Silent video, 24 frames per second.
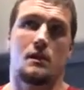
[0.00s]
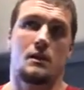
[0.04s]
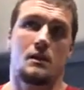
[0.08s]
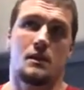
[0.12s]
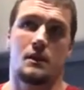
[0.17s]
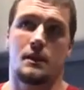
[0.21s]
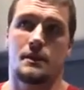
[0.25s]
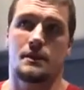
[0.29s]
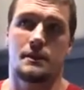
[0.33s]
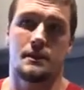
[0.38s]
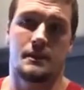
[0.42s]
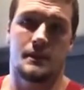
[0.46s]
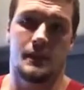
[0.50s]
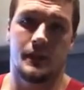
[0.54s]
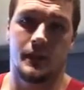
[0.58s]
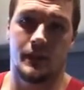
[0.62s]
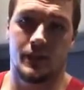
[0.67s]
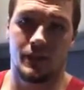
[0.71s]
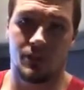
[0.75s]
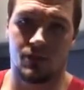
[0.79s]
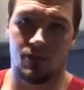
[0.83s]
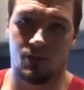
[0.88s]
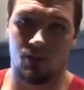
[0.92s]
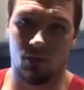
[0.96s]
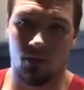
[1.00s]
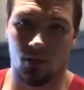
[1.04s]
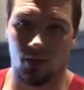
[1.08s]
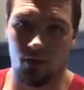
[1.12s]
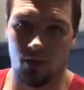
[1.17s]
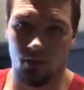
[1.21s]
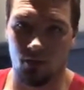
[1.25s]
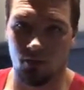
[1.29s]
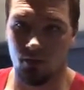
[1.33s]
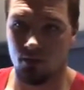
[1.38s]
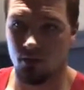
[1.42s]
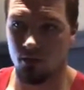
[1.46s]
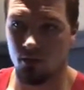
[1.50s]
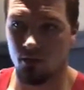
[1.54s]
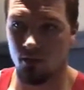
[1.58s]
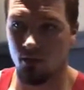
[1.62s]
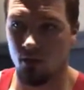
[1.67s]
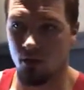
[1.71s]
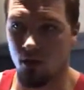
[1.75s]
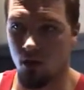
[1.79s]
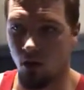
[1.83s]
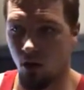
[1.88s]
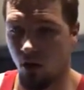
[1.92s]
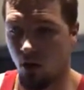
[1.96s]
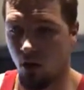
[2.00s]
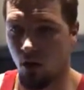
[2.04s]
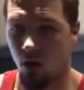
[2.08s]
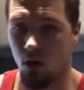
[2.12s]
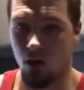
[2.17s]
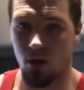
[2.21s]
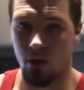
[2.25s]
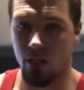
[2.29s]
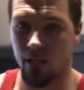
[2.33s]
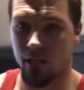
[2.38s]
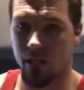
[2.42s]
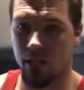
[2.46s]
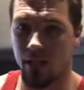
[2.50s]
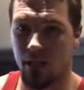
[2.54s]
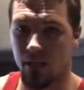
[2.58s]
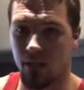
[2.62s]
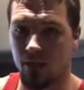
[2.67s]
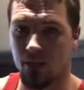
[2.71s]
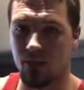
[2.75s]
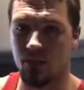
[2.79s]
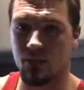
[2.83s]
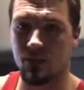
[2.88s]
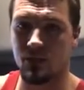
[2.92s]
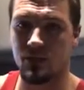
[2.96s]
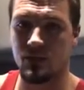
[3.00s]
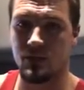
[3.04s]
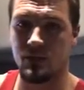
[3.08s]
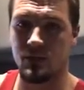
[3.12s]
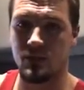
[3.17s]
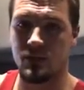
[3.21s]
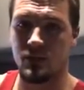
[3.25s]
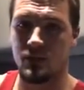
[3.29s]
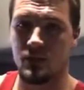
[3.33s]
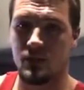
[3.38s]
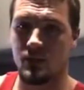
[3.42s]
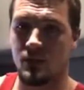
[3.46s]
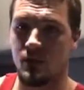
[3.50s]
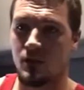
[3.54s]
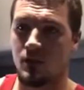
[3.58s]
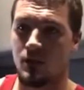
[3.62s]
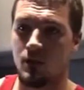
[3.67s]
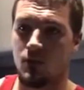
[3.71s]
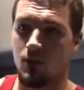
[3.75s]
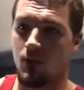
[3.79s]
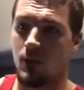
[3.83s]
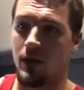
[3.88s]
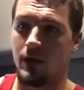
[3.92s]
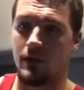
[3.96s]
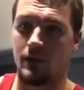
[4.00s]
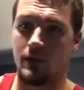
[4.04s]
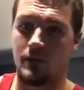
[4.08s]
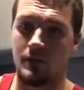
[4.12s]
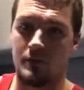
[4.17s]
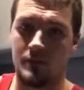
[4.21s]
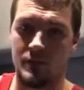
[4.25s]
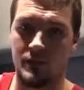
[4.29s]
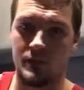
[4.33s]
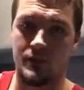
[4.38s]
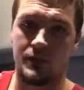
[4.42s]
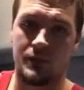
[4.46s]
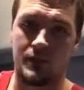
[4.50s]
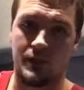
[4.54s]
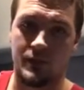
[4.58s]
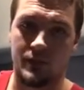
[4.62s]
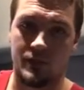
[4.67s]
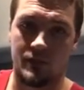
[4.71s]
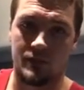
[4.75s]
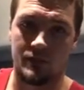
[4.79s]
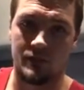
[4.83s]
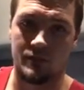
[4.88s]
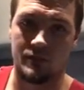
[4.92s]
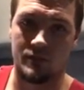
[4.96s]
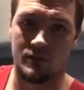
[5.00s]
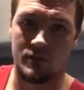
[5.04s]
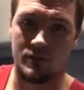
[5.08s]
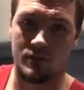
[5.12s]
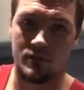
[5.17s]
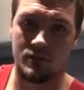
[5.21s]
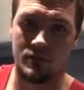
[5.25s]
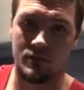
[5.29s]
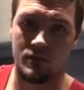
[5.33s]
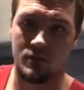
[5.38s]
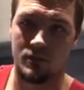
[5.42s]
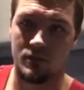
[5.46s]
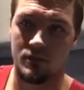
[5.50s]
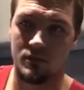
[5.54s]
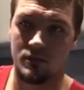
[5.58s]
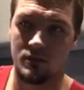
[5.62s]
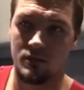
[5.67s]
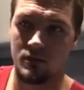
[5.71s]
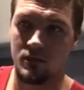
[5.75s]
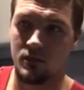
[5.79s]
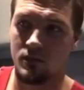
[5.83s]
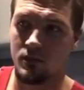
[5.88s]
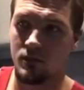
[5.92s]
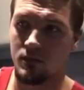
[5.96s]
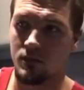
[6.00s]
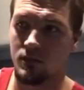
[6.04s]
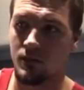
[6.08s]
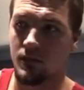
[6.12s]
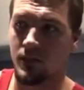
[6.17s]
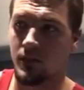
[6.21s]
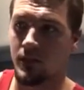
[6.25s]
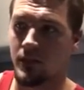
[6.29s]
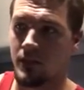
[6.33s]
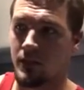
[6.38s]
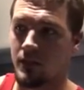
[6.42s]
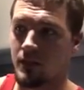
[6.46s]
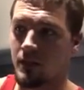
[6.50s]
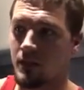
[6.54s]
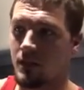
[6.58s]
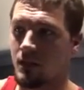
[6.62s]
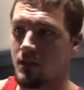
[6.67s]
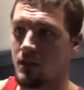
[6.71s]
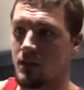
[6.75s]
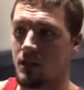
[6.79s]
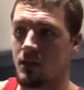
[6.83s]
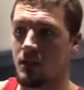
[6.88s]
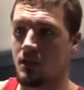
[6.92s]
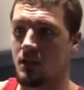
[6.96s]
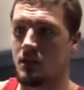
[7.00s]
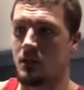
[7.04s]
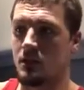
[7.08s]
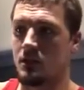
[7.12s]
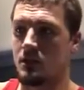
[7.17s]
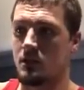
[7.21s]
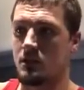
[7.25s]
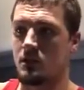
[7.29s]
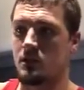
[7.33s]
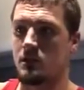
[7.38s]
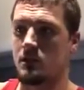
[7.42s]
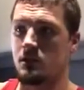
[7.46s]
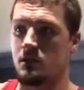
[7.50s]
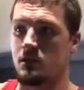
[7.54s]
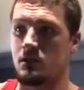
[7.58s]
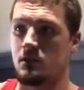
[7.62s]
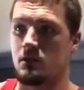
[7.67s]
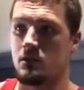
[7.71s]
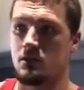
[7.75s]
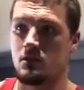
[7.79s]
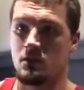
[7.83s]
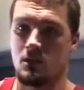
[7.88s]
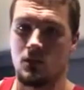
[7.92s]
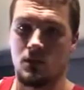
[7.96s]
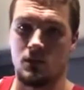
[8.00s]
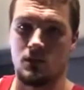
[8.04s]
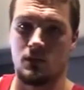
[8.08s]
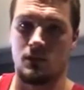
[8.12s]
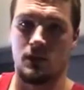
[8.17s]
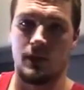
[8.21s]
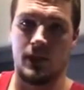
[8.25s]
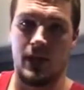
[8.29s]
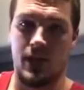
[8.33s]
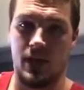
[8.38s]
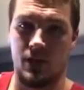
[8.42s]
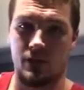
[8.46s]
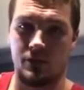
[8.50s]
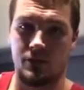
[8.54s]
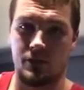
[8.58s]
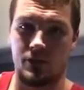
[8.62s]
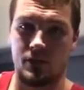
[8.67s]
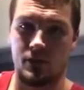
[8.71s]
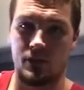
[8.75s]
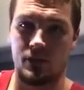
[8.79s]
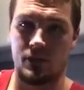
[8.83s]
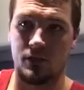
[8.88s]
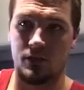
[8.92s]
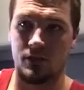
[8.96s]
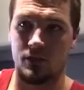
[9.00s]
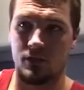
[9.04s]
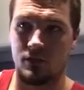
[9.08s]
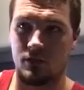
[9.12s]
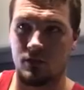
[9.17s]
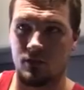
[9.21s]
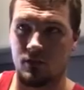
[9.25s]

let's say you run all that out while you're in Michigan. Okay, so now you're